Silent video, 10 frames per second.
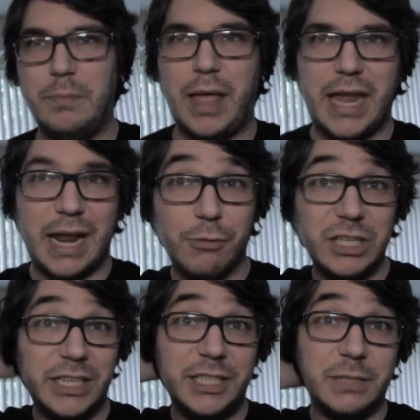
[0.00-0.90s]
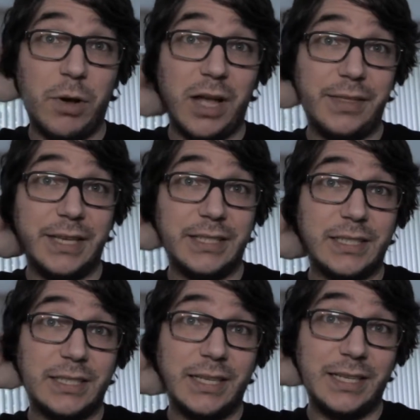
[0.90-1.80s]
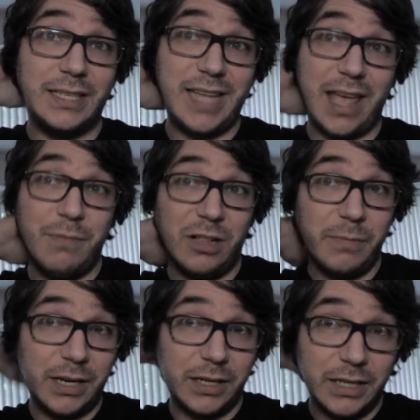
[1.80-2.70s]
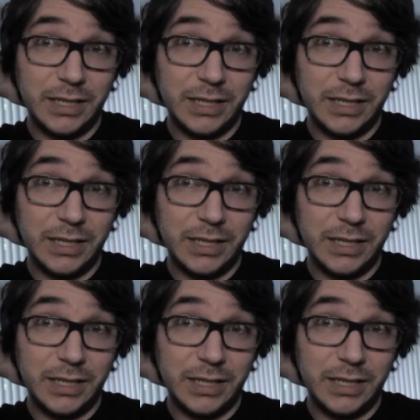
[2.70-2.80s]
And I recently just bought this 10 millimeter.